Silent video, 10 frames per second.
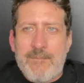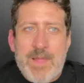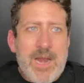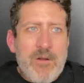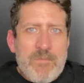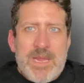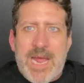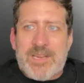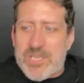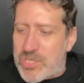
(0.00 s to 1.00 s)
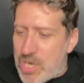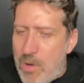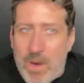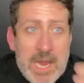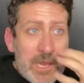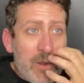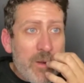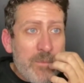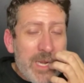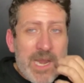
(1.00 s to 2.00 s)
And I don't mean that as a joke. I
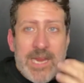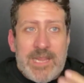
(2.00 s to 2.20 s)
literally mean like